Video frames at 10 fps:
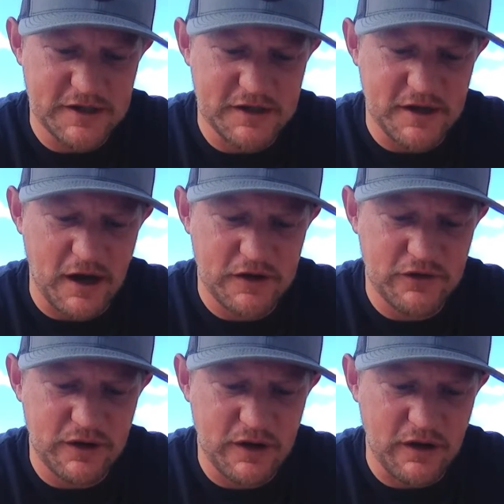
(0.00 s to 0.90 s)
the
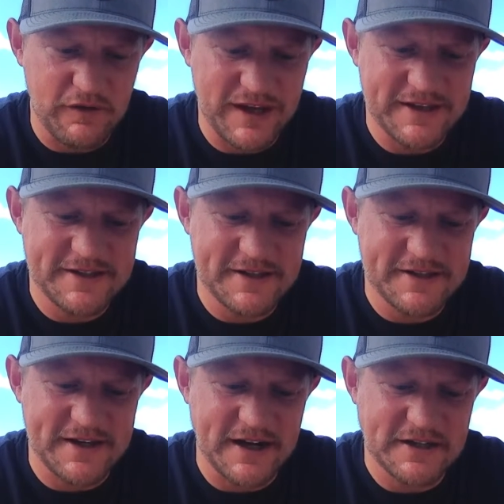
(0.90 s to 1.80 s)
doctrine of
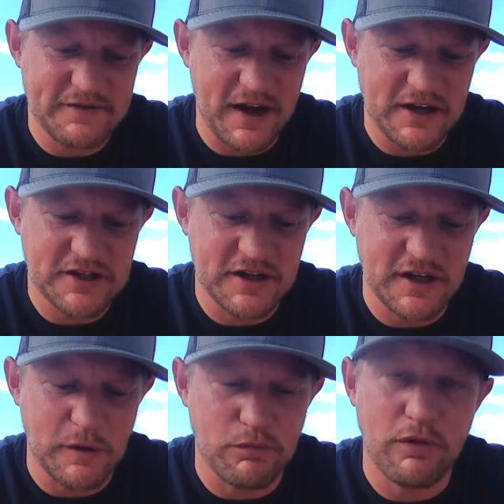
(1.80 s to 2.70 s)
instant satisfaction
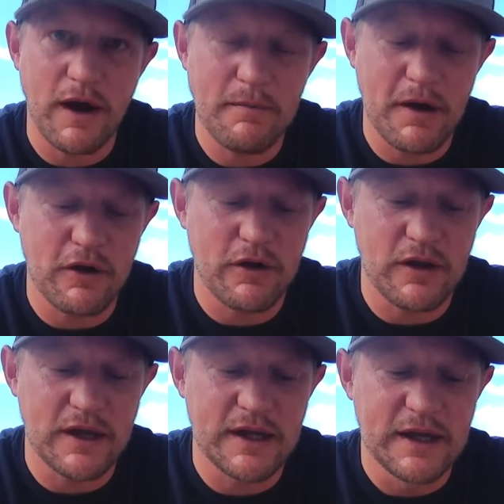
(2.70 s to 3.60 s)
in a
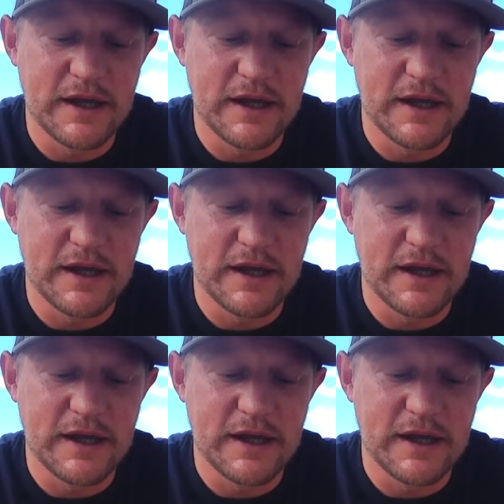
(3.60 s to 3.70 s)
primary